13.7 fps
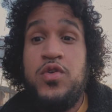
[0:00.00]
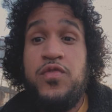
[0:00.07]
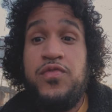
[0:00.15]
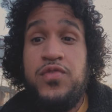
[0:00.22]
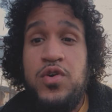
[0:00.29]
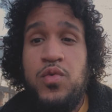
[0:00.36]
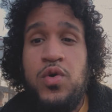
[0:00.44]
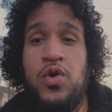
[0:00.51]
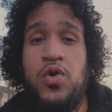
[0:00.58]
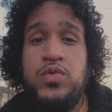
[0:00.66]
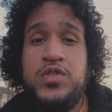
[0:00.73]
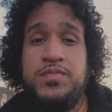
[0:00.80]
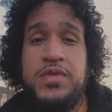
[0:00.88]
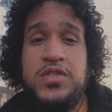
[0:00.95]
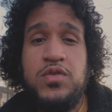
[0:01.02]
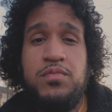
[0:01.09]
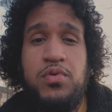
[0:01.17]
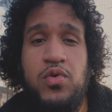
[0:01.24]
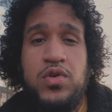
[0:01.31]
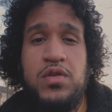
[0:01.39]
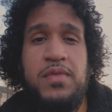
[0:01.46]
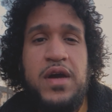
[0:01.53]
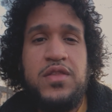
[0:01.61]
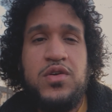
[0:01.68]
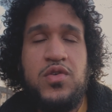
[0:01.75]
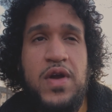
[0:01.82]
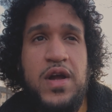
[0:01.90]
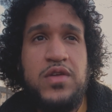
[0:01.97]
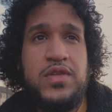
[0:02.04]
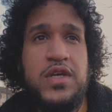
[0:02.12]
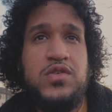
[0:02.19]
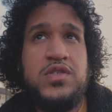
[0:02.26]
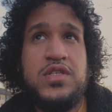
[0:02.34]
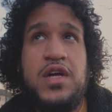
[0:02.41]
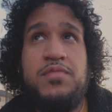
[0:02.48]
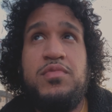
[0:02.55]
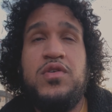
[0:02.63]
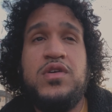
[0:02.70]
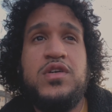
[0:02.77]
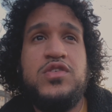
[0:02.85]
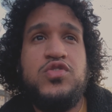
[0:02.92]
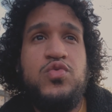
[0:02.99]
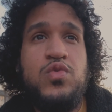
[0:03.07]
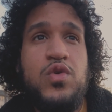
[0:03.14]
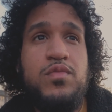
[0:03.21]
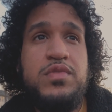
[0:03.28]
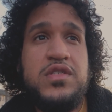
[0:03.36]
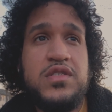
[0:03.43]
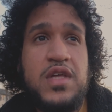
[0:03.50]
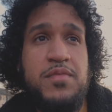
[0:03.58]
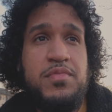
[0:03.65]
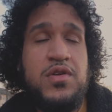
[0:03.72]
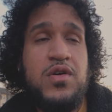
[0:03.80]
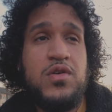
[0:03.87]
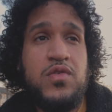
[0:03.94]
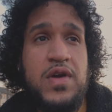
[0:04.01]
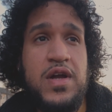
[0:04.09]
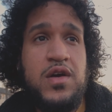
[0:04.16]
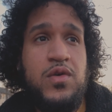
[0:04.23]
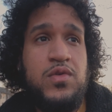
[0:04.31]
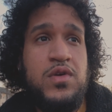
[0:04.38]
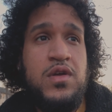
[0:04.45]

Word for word: Foot will always be supported by the ground that you step on because you will be stepping on ground.